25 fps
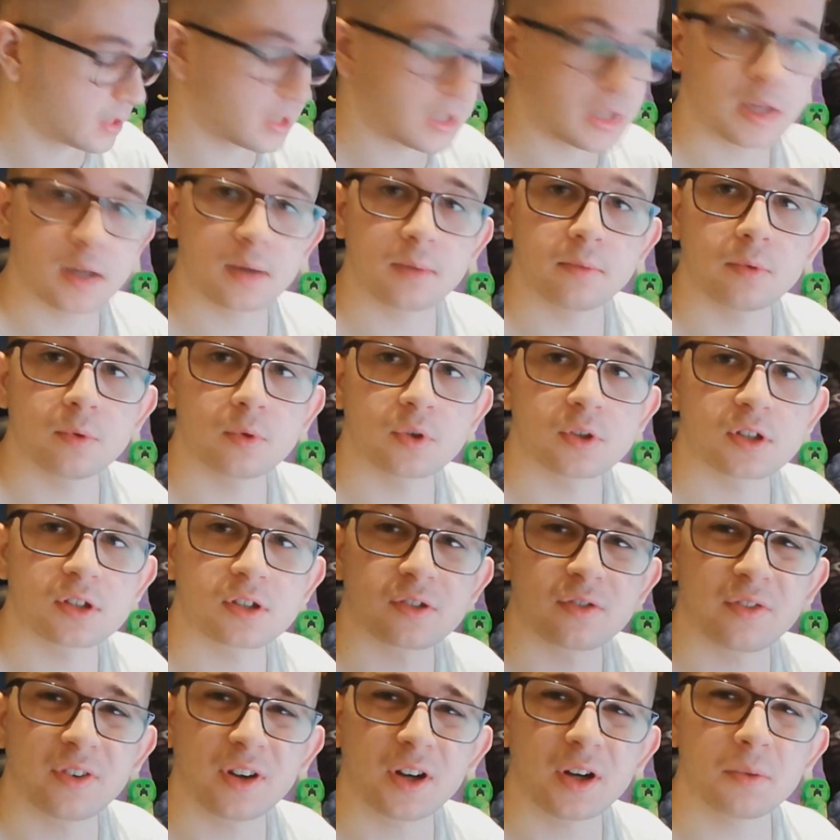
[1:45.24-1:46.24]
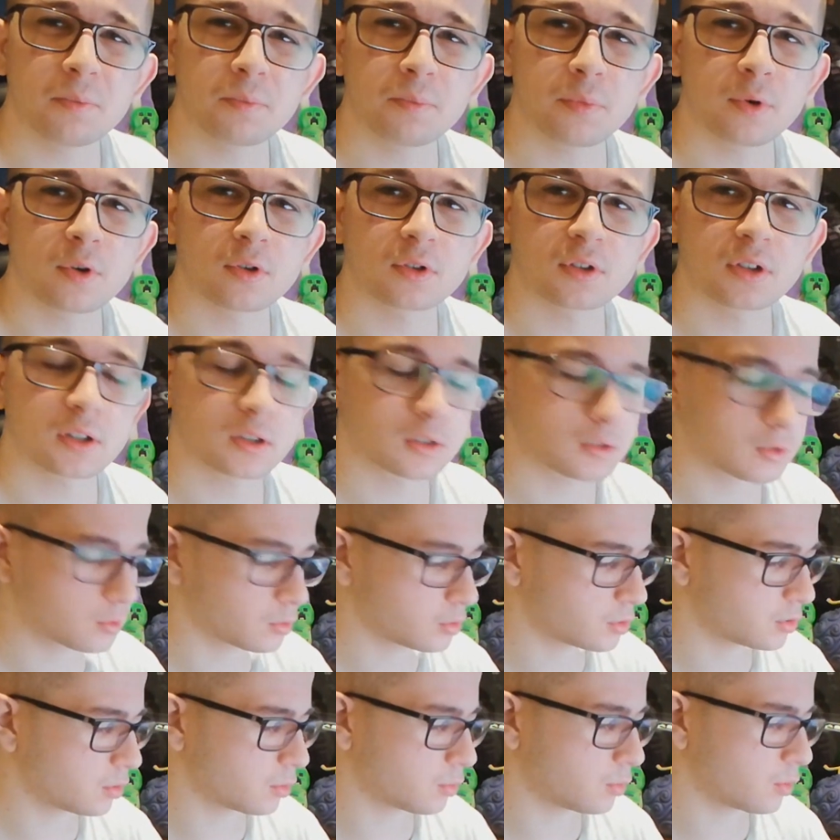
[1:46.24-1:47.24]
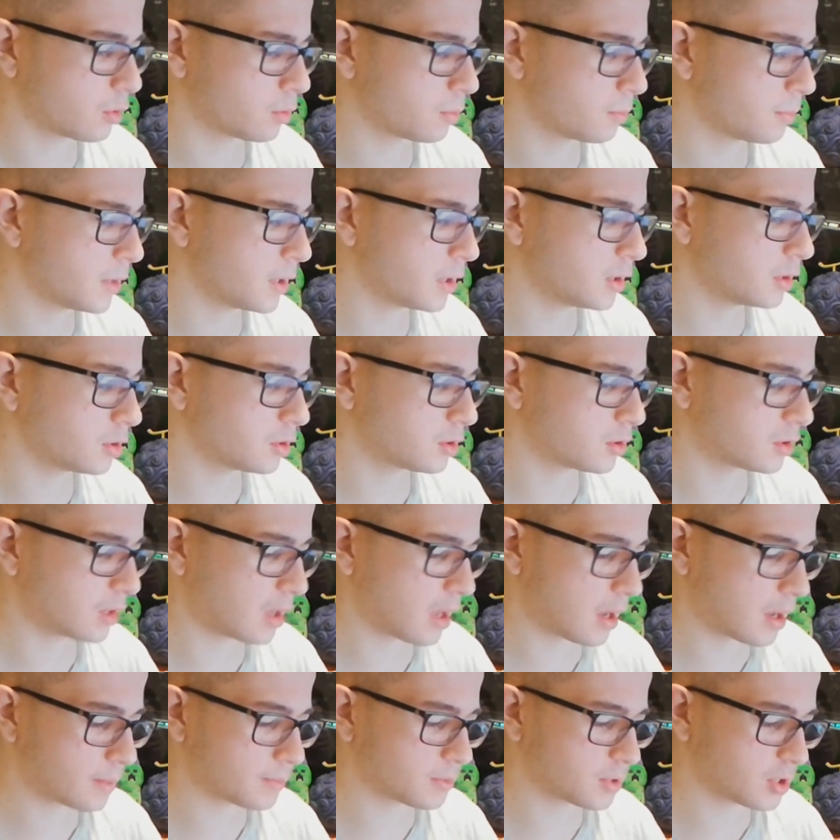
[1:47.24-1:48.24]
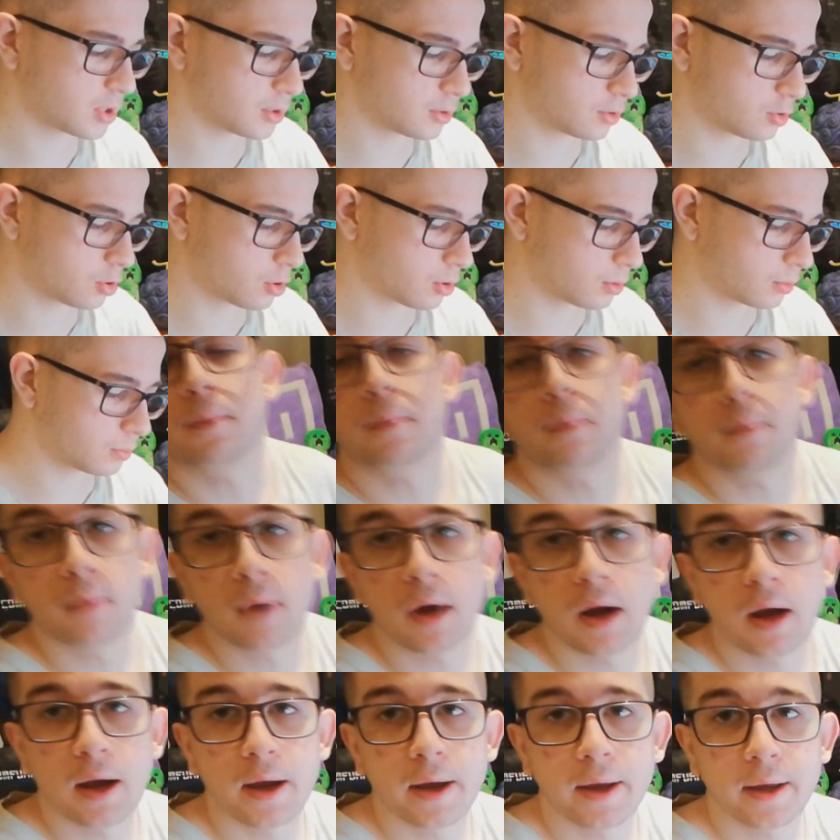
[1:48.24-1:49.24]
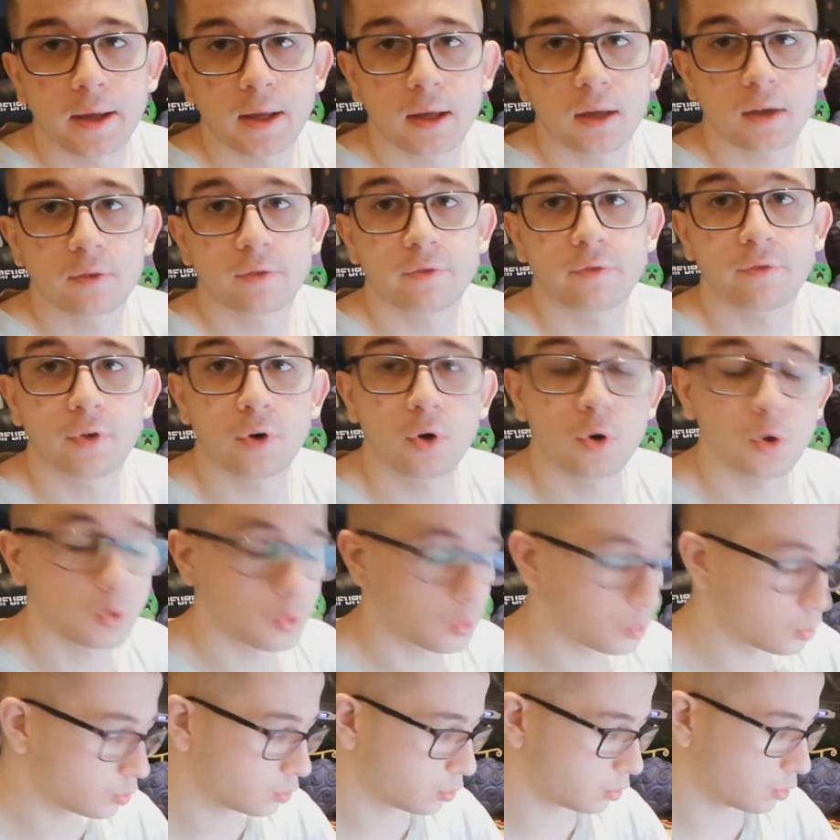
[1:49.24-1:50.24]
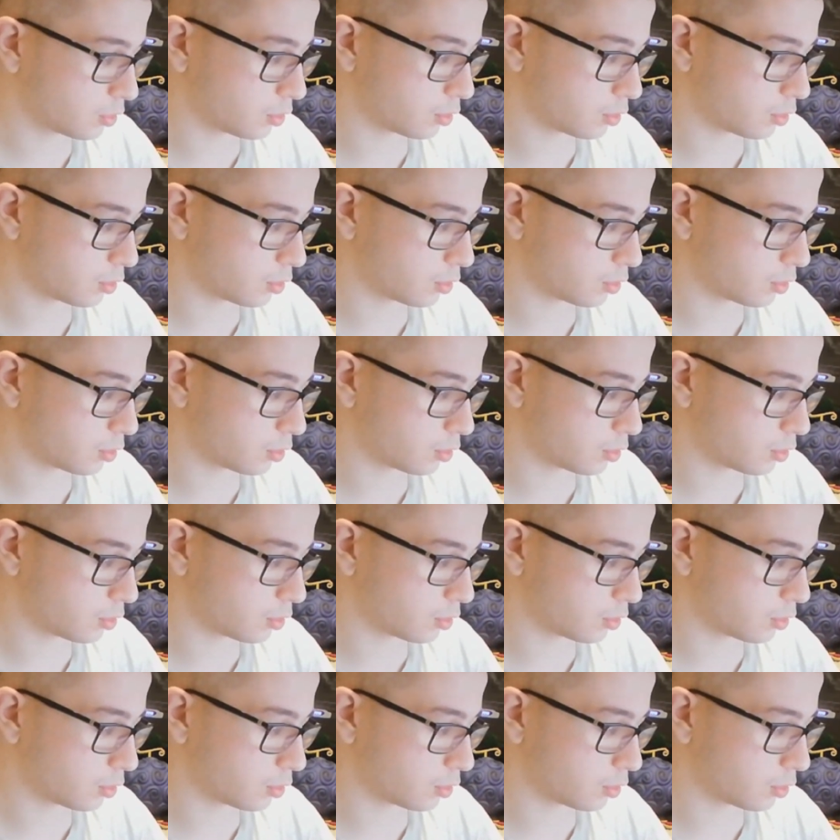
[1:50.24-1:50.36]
cable, which is very important because there were many times I dropped my phone,